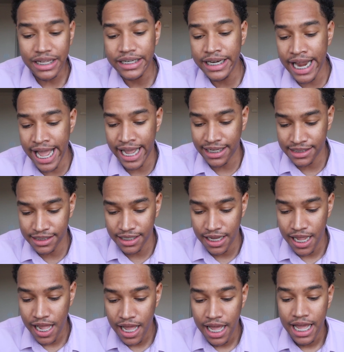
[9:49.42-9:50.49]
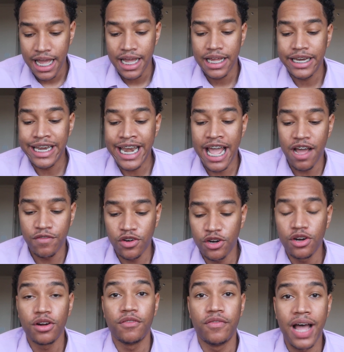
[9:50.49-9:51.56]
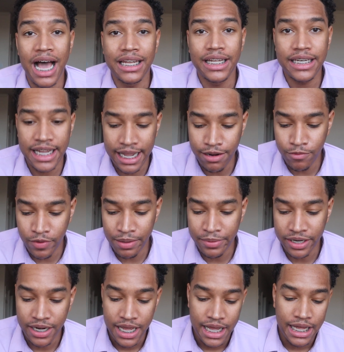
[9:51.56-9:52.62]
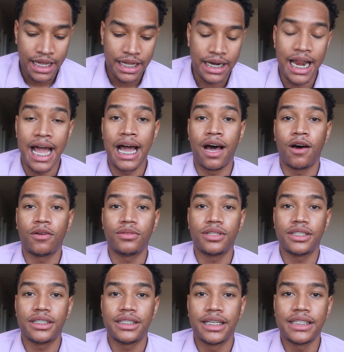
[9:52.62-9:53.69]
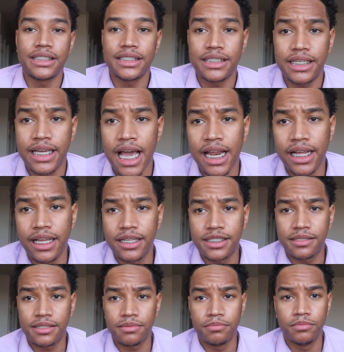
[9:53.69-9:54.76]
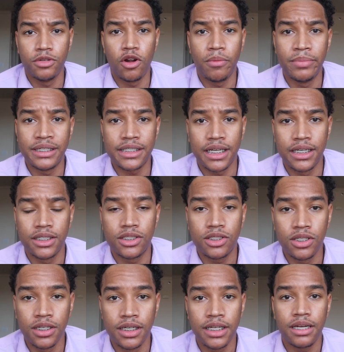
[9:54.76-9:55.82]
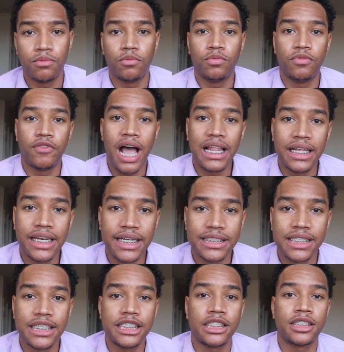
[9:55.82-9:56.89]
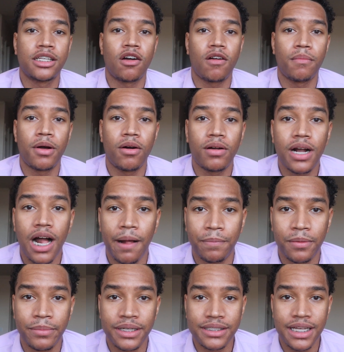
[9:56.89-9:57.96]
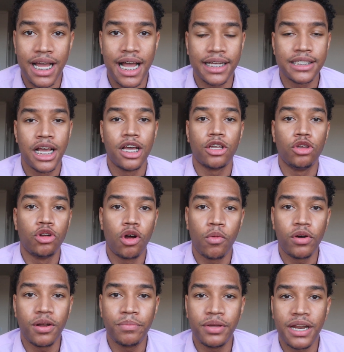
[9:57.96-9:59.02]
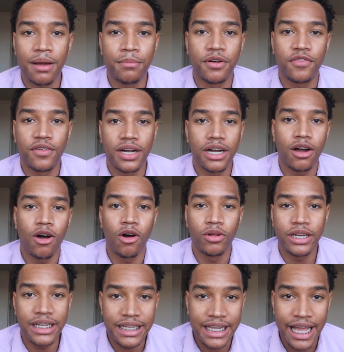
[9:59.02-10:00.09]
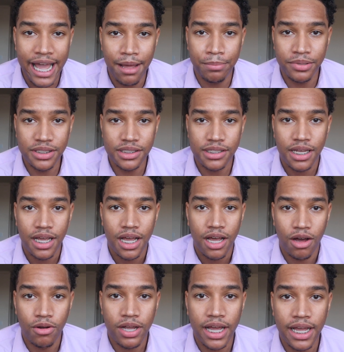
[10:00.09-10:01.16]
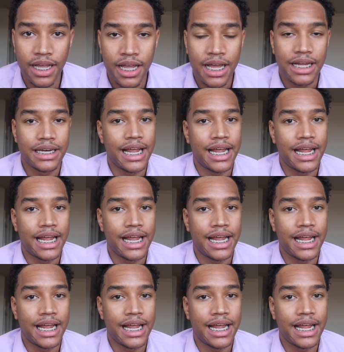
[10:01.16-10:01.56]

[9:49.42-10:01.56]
Next. Never validate women. Now, this kind of gets, you know, misunderstood. Validation is just talking about compliments, guys. You don't want to be that motherfucker on the campus, okay?